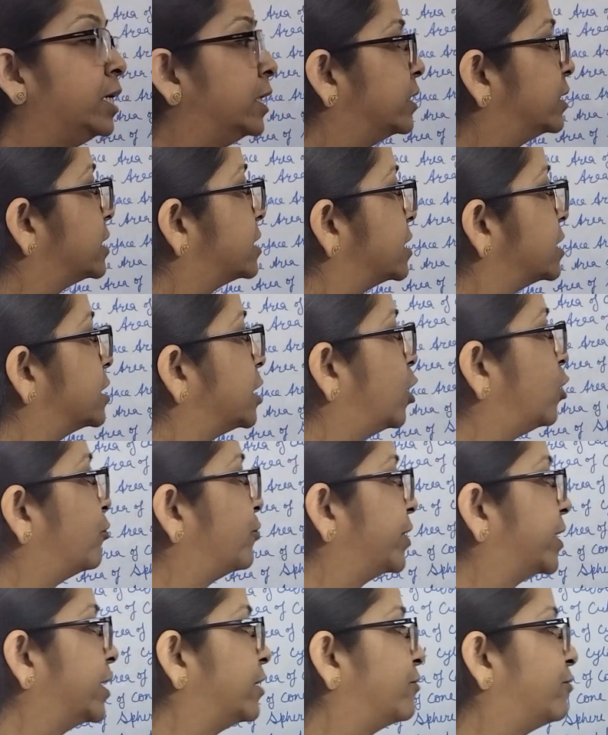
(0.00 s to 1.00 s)
This is how
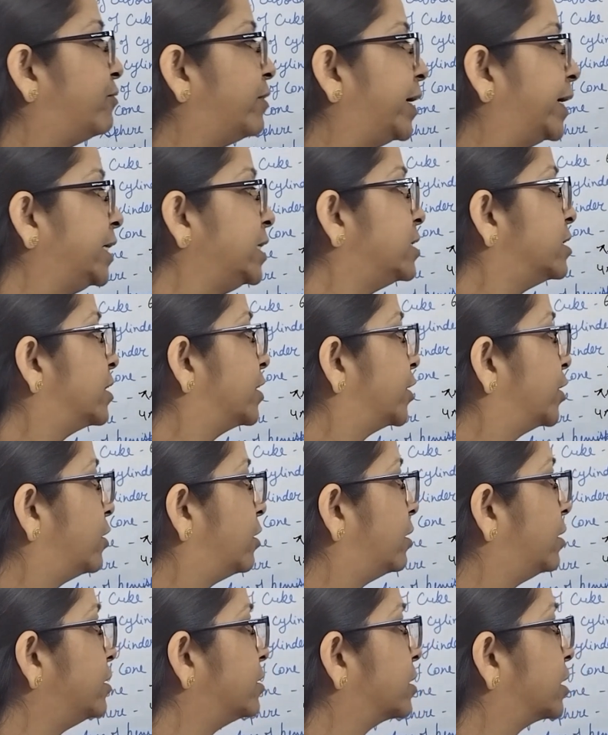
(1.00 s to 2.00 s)
we can find
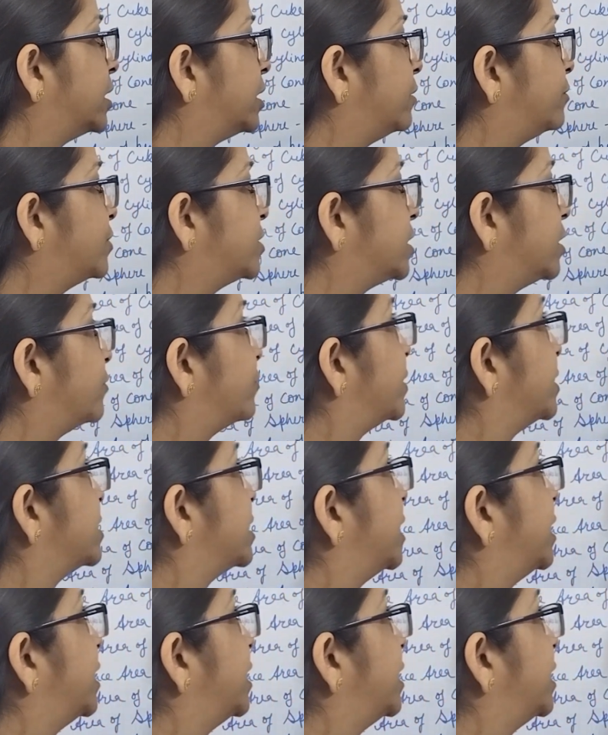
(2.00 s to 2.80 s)
your curved surface